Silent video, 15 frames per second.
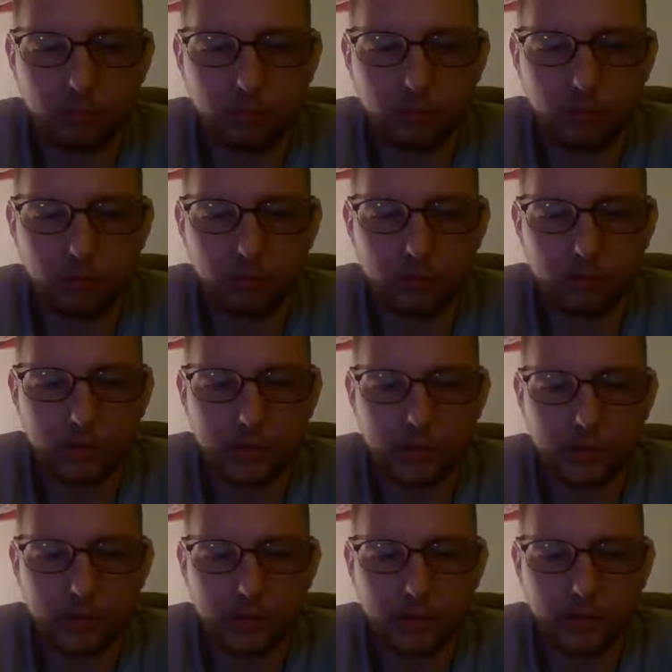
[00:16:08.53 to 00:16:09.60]

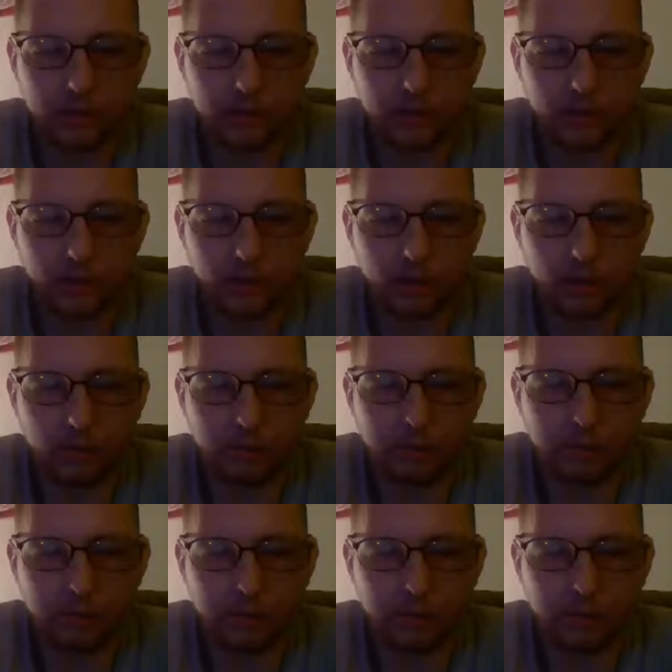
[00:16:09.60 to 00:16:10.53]
goaltending is a